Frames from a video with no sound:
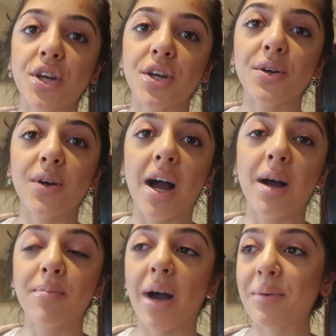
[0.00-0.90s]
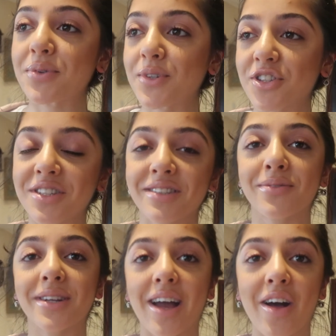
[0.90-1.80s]
So, I was watching this
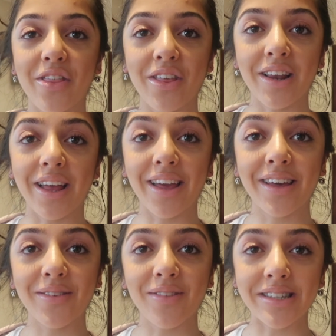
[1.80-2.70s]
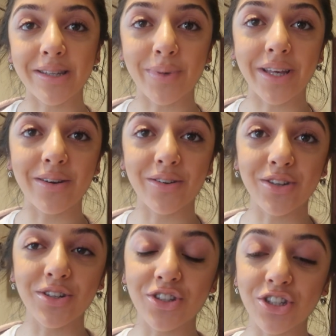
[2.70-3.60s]
really healthy, like, recipe
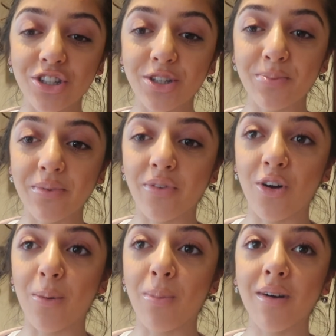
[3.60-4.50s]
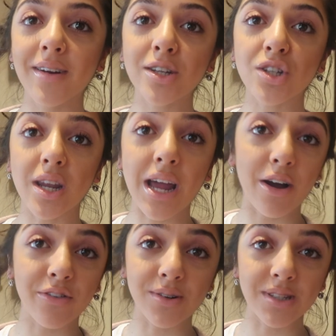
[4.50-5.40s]
on YouTube for porridge, and now
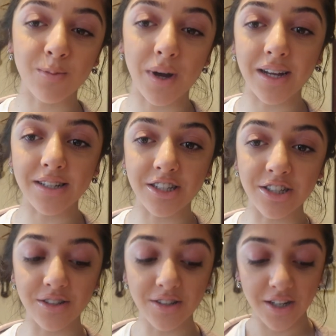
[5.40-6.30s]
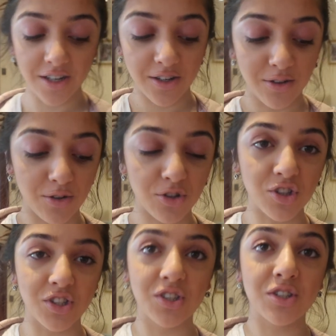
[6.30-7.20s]
I feel inspired to not
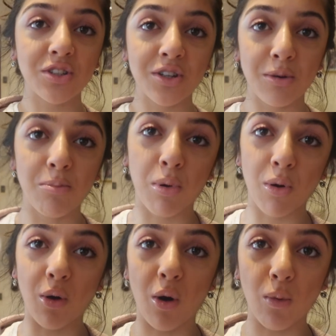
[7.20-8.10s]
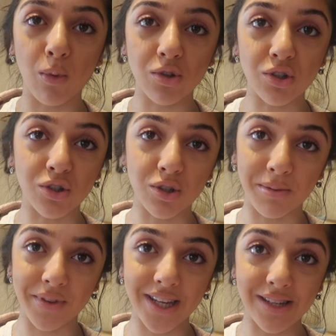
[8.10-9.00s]
just pour hot water onto
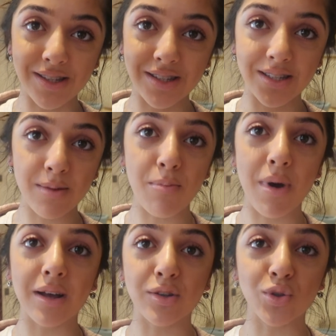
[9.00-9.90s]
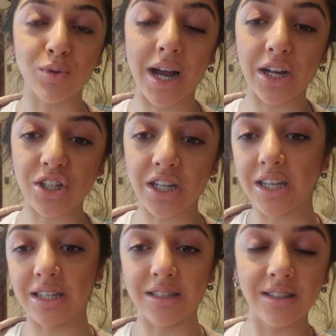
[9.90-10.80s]
this, but to
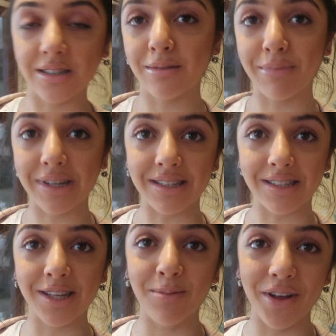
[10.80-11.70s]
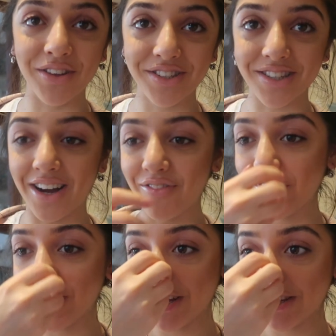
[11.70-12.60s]
actually mix in some other stuff.
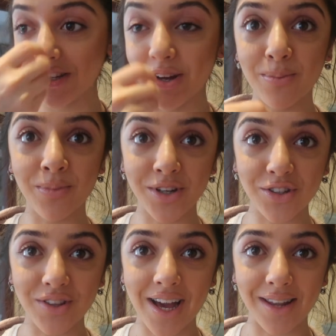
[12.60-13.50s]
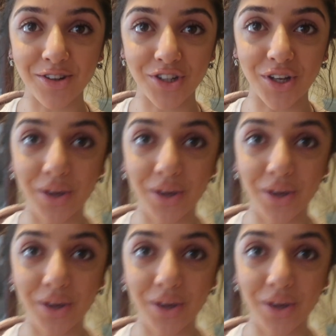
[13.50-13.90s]
So I'm gonna do that and I'll show